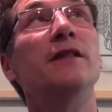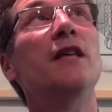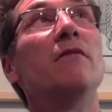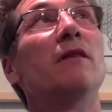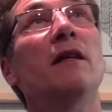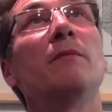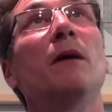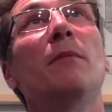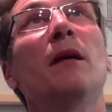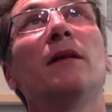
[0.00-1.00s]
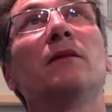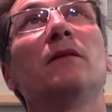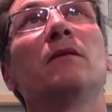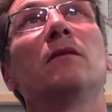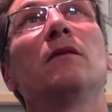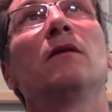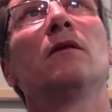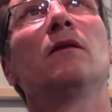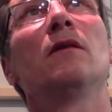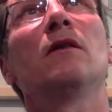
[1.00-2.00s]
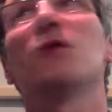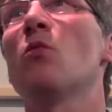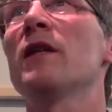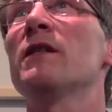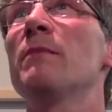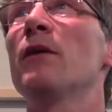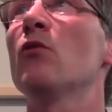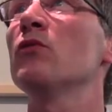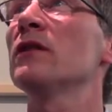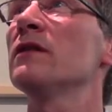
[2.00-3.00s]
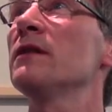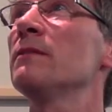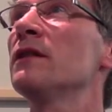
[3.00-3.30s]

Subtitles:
clean my plates, because white spirit also seems